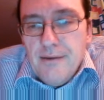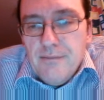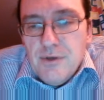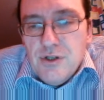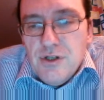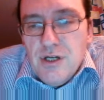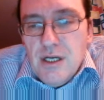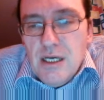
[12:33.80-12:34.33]

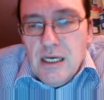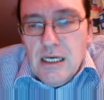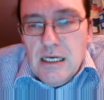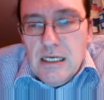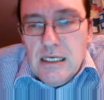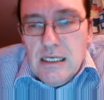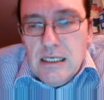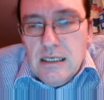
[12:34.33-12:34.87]
She
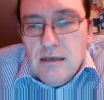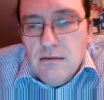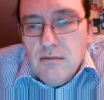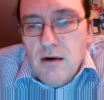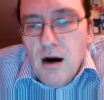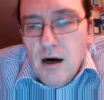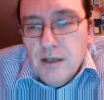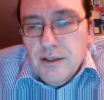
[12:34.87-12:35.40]

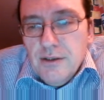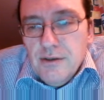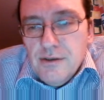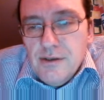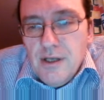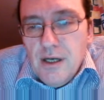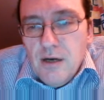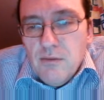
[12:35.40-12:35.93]
argues
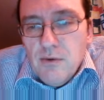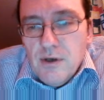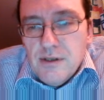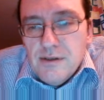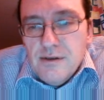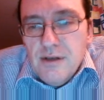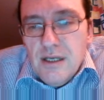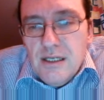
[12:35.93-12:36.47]
that it
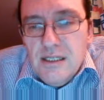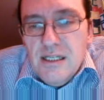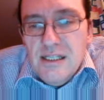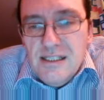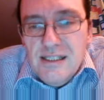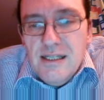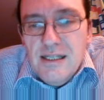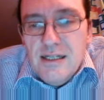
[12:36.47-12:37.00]
was the
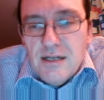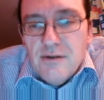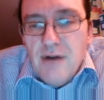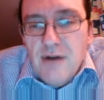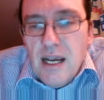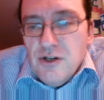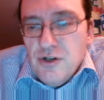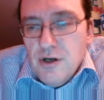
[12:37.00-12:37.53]

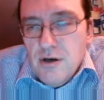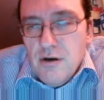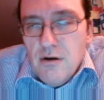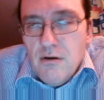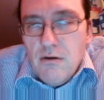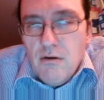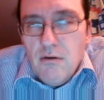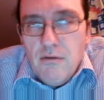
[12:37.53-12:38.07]

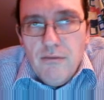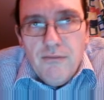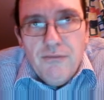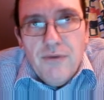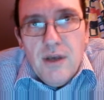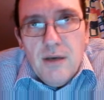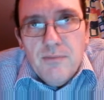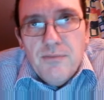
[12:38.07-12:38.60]
disintegration of
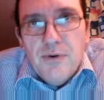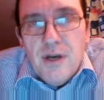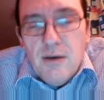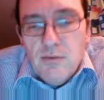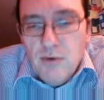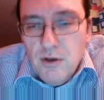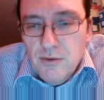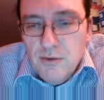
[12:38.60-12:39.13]
the
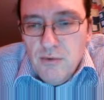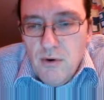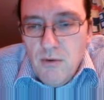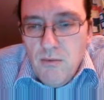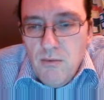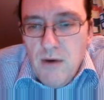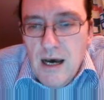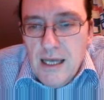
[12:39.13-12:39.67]
pre-World War
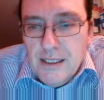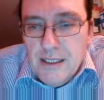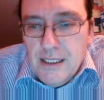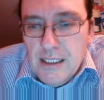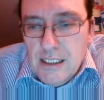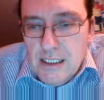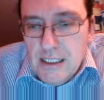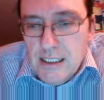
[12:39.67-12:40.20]

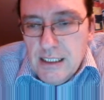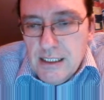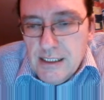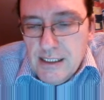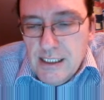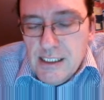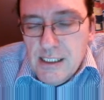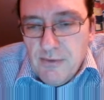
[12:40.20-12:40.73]
I
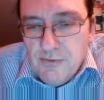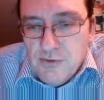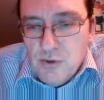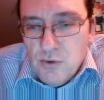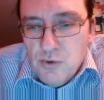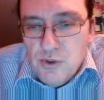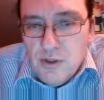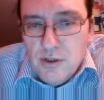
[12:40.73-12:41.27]
system of
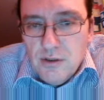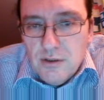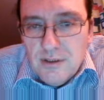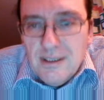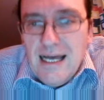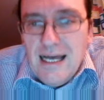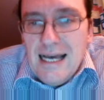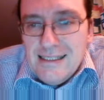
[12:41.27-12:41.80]
social
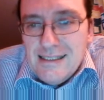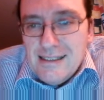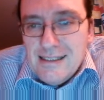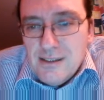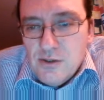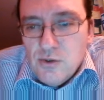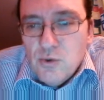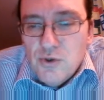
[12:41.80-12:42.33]
classes
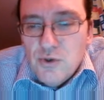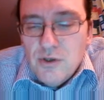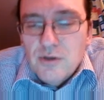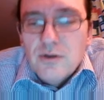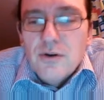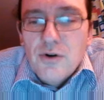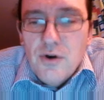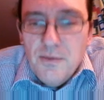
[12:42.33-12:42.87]
and social
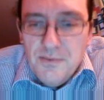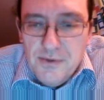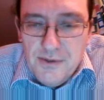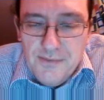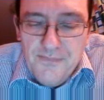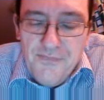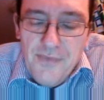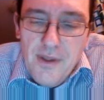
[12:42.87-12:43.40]
groups
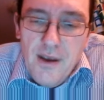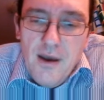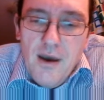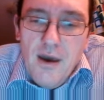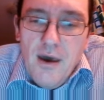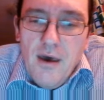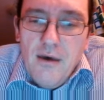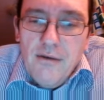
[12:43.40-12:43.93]

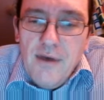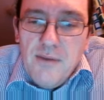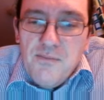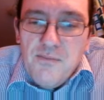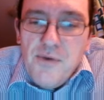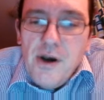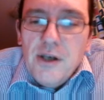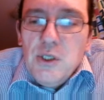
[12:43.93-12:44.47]
that
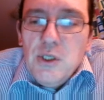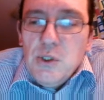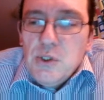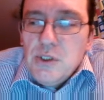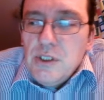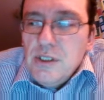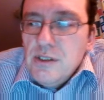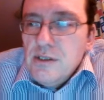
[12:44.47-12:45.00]

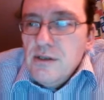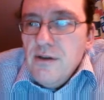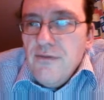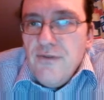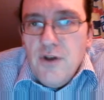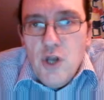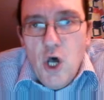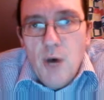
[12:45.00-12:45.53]
produces the
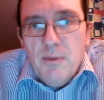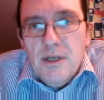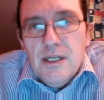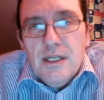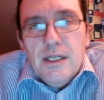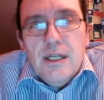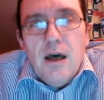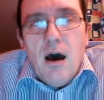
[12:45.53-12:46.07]

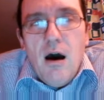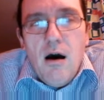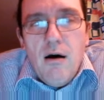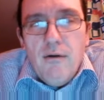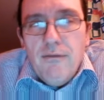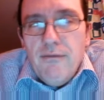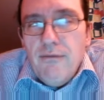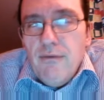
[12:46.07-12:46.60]
phenomenon
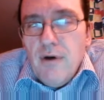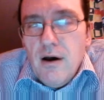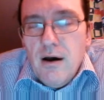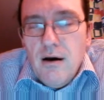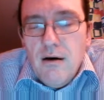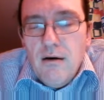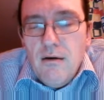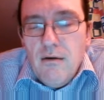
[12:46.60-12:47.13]
of
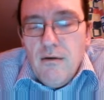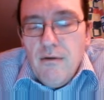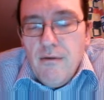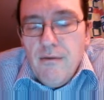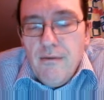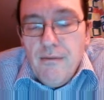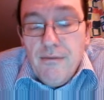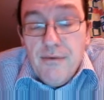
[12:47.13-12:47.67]

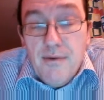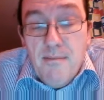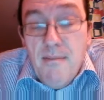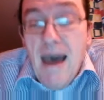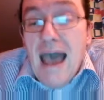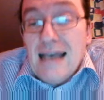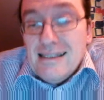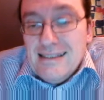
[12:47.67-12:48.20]
the
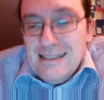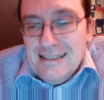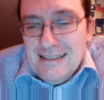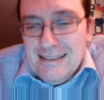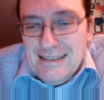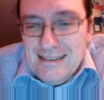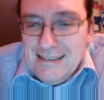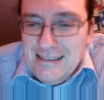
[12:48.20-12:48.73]

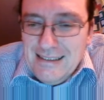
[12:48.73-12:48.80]
masses.